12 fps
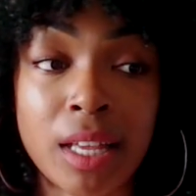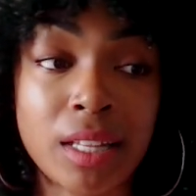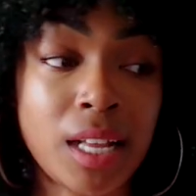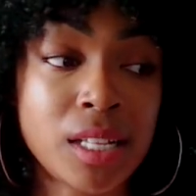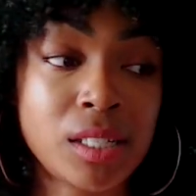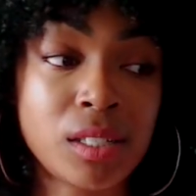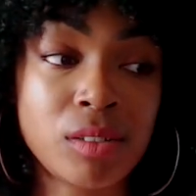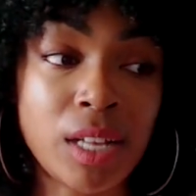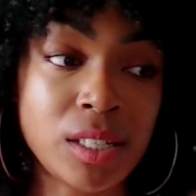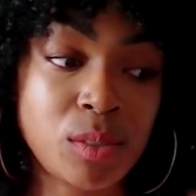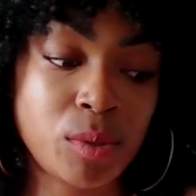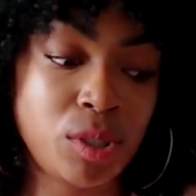And that's
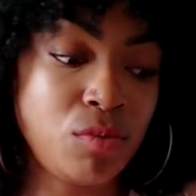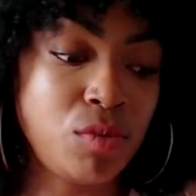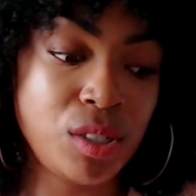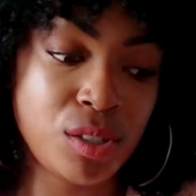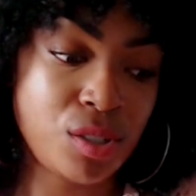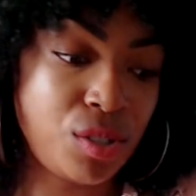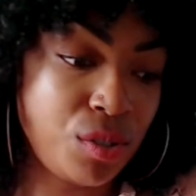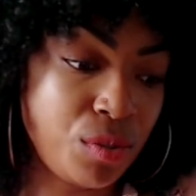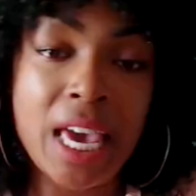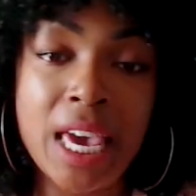that's what you need to do.